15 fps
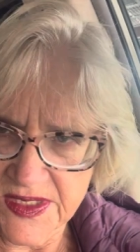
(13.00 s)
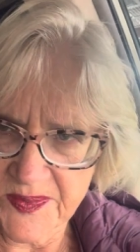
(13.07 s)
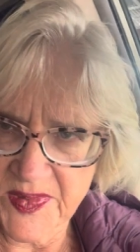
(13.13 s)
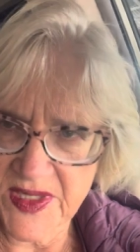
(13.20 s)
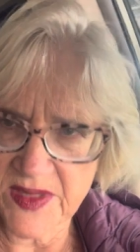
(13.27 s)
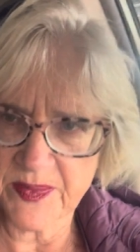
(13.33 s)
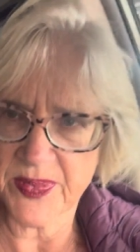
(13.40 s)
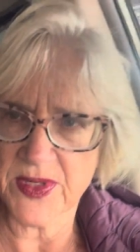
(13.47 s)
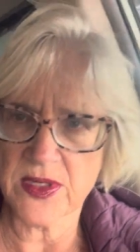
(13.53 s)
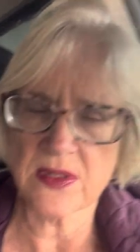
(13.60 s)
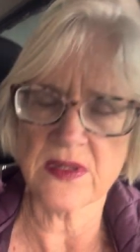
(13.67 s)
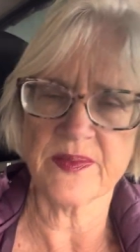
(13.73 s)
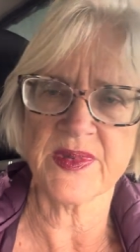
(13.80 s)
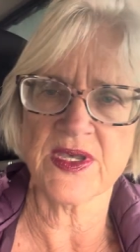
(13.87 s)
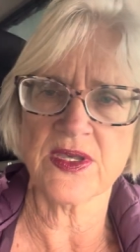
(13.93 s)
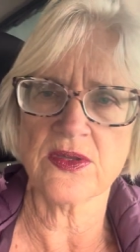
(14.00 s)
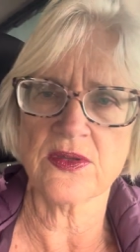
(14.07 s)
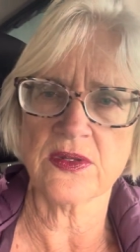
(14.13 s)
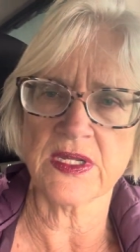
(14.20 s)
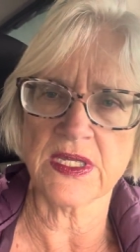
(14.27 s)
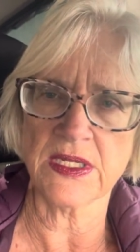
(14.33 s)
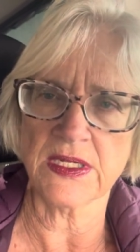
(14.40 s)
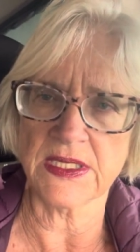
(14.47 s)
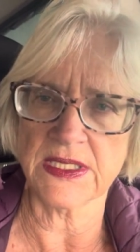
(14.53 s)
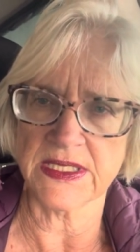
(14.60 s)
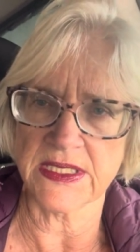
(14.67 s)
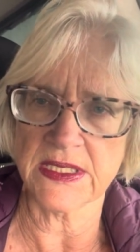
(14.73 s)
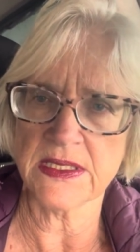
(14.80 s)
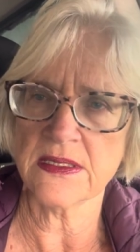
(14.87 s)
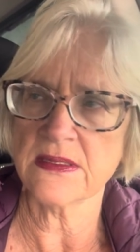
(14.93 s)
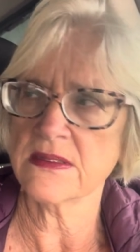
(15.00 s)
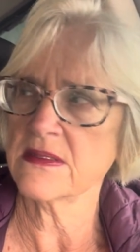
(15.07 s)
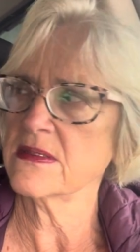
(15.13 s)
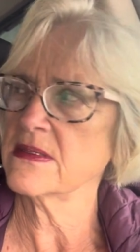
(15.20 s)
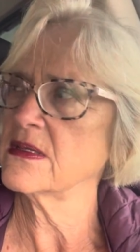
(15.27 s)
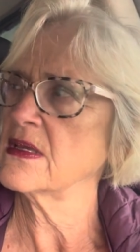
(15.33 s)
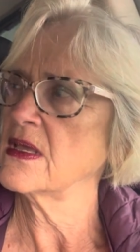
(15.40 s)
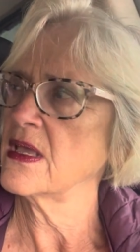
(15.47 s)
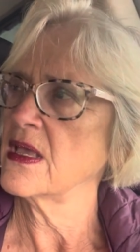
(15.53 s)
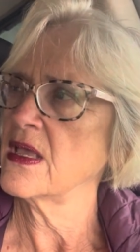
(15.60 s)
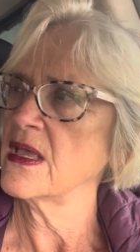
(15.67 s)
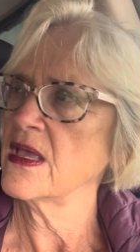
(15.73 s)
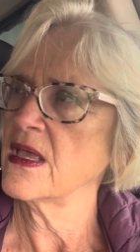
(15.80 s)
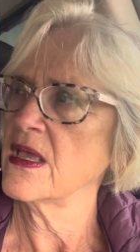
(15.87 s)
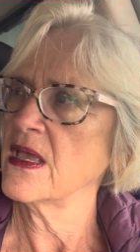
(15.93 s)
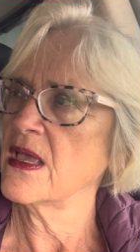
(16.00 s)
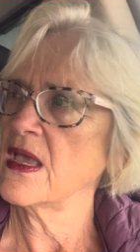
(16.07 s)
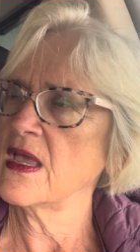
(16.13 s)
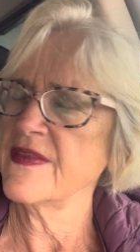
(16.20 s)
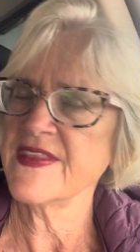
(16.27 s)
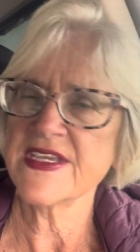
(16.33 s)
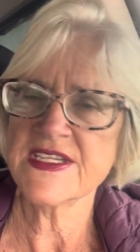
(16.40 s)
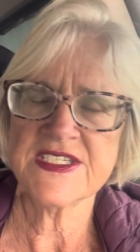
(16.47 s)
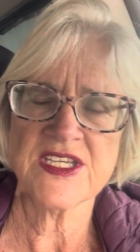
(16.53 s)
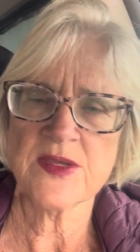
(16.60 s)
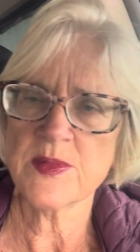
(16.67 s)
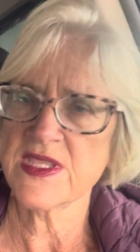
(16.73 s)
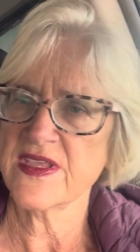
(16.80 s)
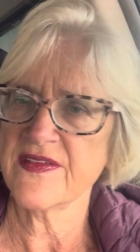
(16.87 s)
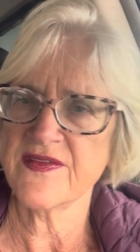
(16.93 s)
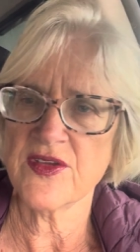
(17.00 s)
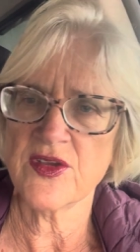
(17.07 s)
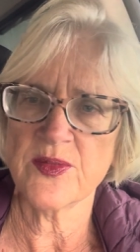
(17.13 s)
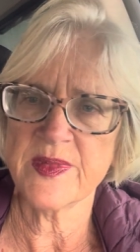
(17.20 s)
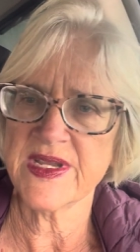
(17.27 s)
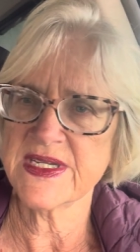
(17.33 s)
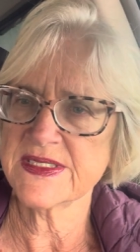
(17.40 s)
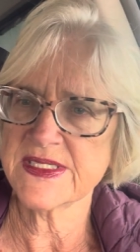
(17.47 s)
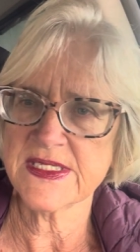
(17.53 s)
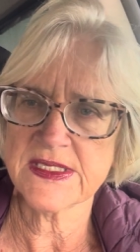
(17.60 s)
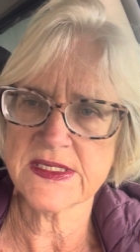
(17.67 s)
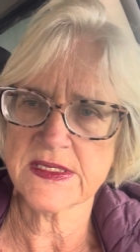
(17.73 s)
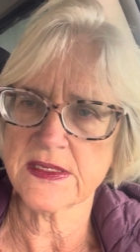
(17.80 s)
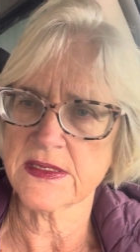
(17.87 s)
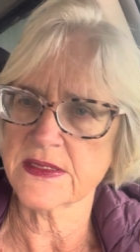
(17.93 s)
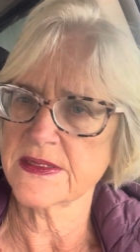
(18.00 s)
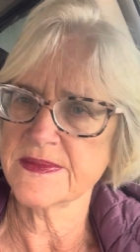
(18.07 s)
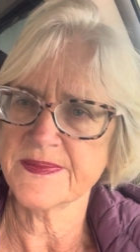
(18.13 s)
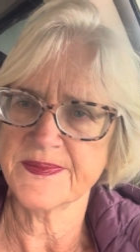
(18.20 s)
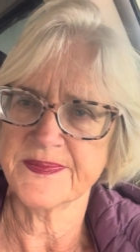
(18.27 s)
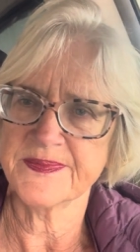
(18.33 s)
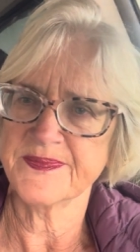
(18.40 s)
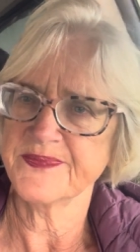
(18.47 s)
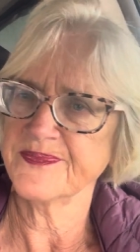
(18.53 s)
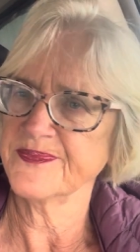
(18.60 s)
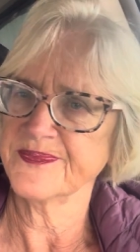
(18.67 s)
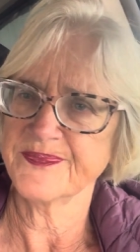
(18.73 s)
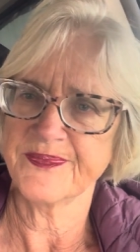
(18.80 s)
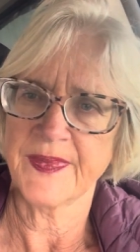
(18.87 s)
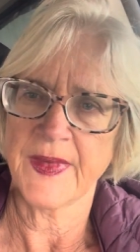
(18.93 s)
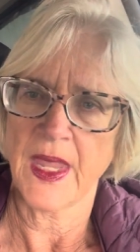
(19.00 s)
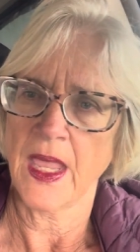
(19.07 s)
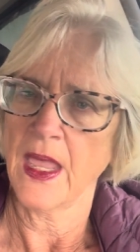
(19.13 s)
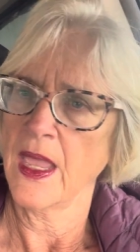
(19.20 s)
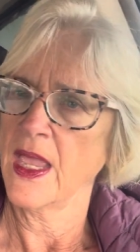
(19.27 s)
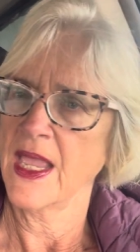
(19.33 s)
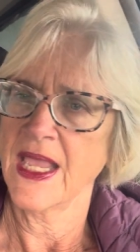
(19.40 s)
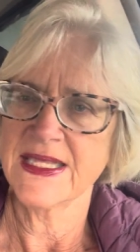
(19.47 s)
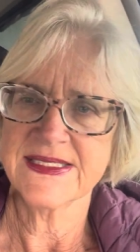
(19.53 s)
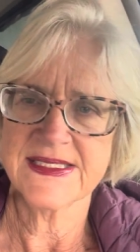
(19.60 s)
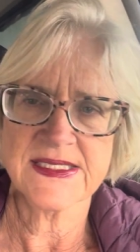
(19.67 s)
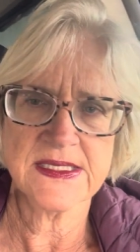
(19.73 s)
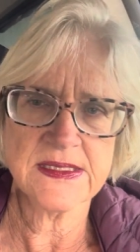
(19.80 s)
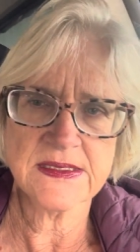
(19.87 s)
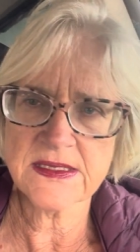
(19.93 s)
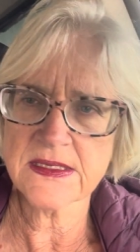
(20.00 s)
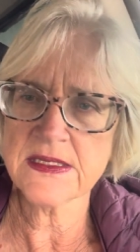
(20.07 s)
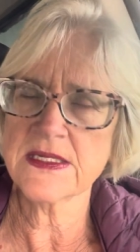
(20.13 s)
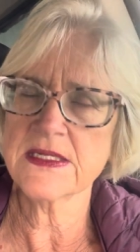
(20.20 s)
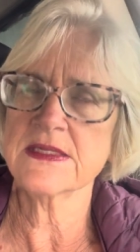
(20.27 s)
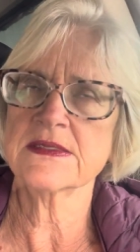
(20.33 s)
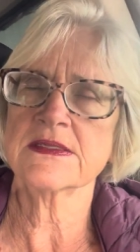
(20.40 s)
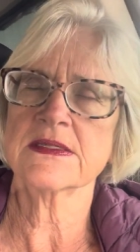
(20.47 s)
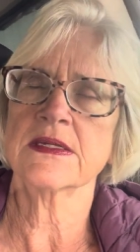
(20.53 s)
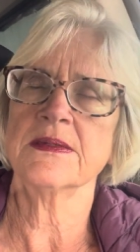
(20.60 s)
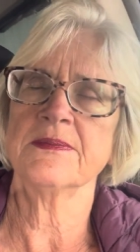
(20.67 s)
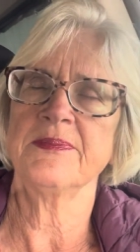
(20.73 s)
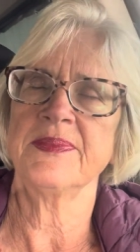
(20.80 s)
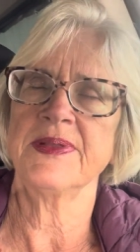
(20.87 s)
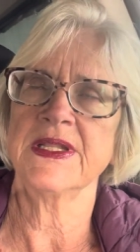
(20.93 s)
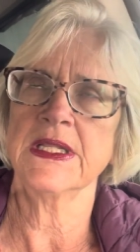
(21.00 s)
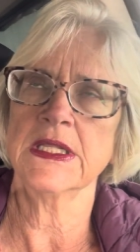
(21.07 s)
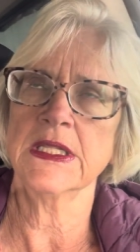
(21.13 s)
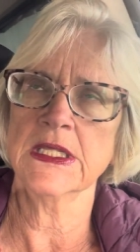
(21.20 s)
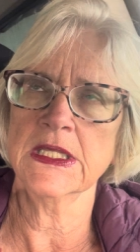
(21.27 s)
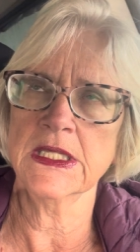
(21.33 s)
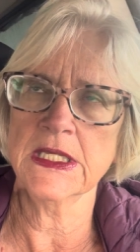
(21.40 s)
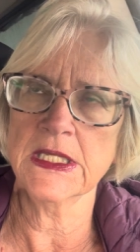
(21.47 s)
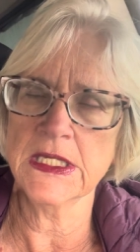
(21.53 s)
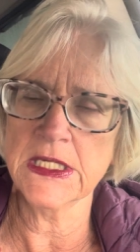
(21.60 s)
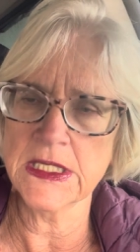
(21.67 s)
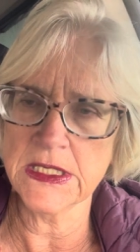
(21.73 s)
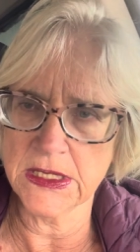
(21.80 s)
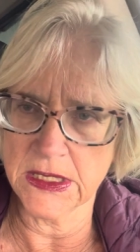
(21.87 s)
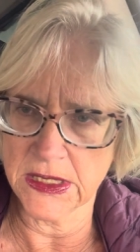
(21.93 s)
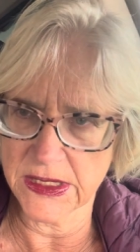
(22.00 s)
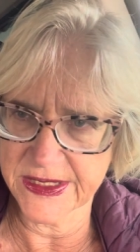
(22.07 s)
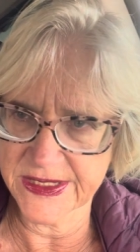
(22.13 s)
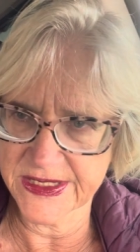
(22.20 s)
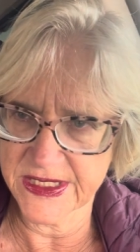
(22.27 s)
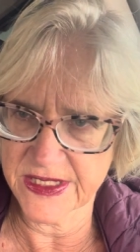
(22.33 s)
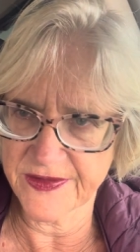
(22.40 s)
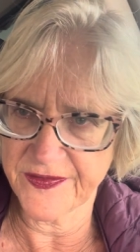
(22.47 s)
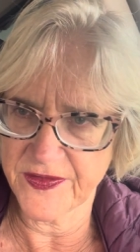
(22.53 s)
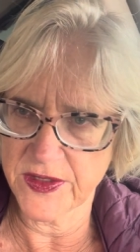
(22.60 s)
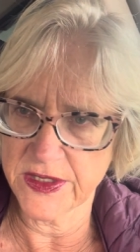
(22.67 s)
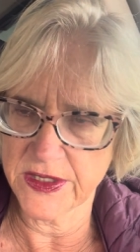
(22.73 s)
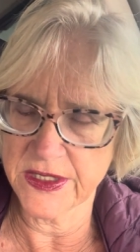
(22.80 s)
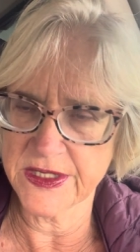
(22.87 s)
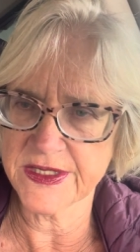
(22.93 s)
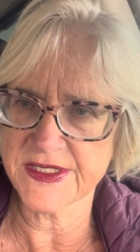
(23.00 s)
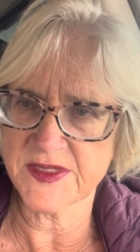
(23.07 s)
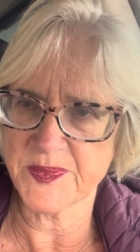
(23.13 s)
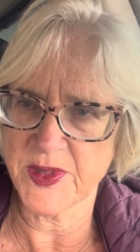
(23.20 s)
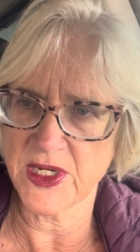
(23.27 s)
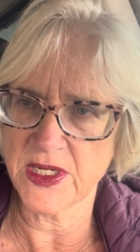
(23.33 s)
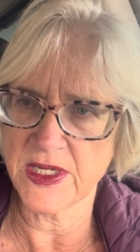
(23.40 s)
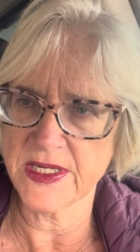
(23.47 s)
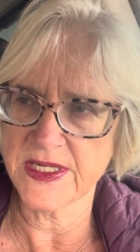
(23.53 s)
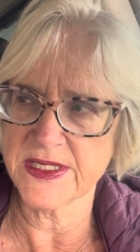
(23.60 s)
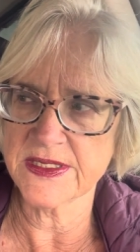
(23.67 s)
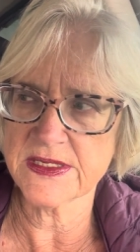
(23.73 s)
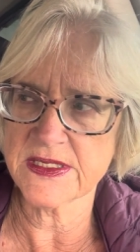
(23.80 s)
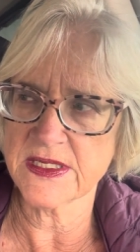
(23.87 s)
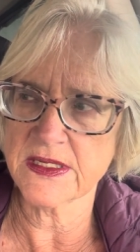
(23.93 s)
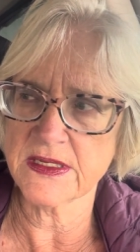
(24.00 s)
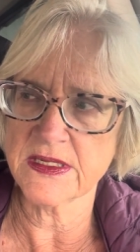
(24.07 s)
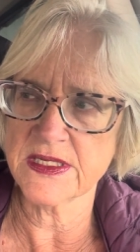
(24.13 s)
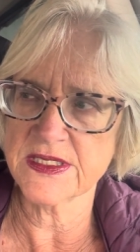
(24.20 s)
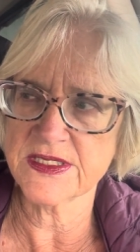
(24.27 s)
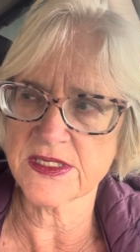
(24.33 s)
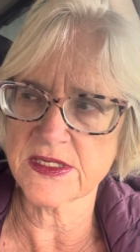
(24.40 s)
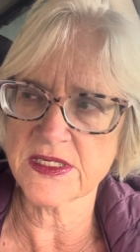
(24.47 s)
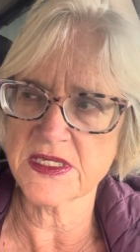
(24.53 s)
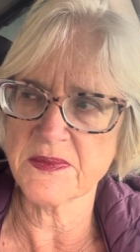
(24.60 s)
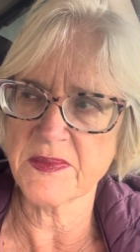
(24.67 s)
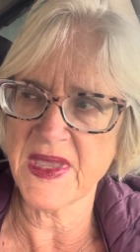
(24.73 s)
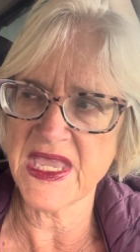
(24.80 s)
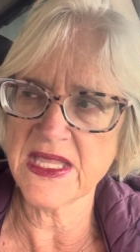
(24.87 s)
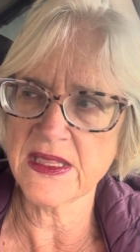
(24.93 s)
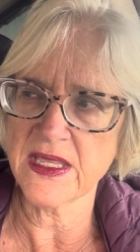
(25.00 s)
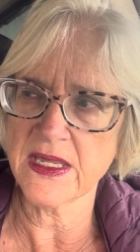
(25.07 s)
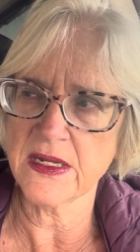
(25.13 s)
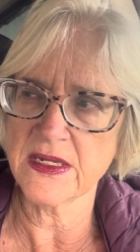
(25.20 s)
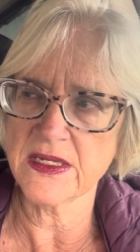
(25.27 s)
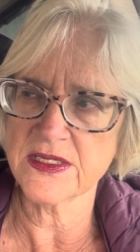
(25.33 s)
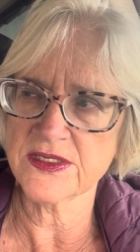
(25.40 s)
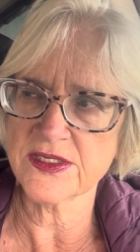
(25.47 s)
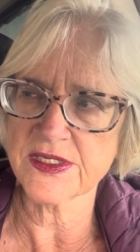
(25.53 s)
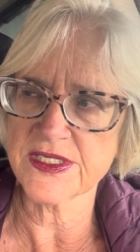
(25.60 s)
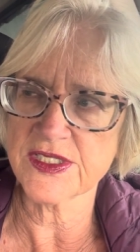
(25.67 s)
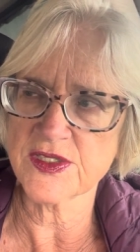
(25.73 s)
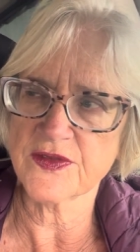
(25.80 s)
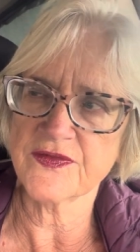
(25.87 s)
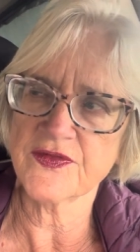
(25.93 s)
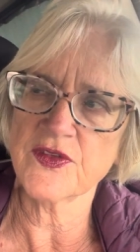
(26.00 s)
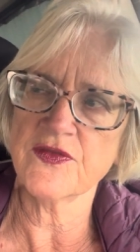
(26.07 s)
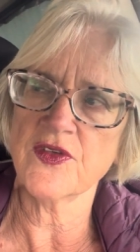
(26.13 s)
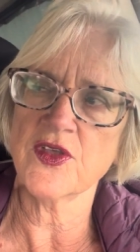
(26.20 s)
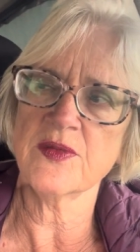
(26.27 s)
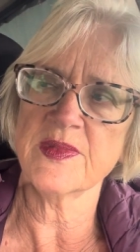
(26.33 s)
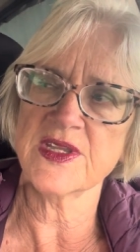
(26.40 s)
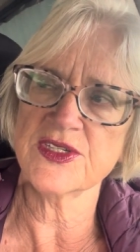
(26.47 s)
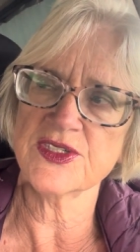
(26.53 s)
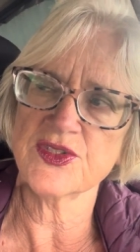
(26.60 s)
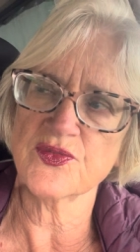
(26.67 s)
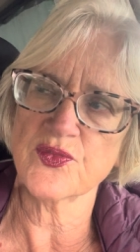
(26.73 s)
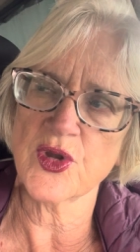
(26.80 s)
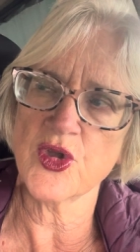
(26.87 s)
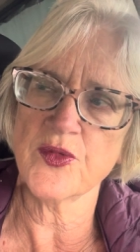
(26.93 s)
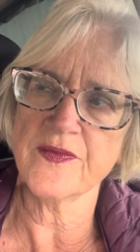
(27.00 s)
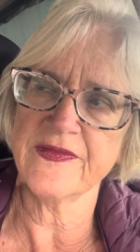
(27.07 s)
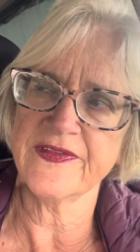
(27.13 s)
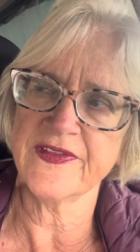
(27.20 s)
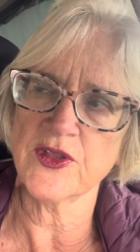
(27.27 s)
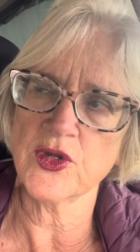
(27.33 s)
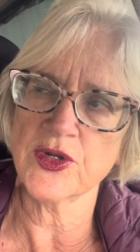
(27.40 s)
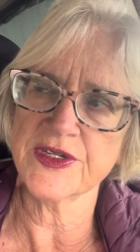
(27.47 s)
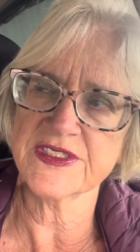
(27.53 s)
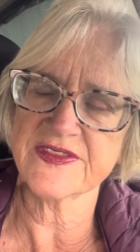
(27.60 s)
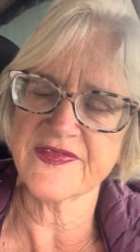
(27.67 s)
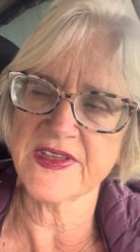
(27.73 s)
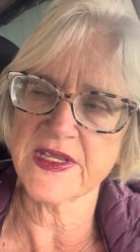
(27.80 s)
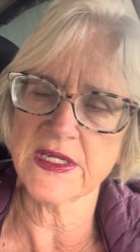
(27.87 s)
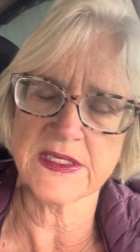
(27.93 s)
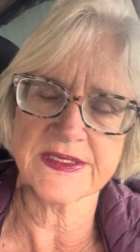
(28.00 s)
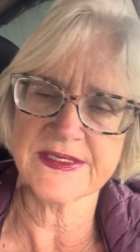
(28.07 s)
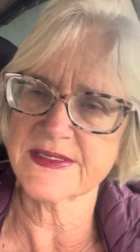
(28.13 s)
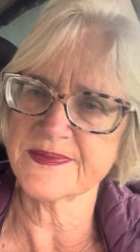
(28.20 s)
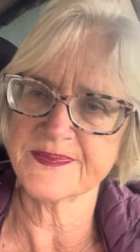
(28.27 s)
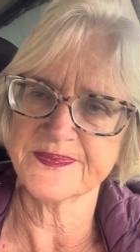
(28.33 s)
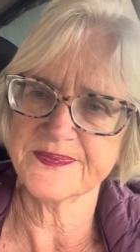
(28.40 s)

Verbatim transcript: to people about Italy and they tell me they've never been to Sicily, Sicily is a completely different experience than Italy, mainland Italy. So if you've only been to Rome, Florence, Venice,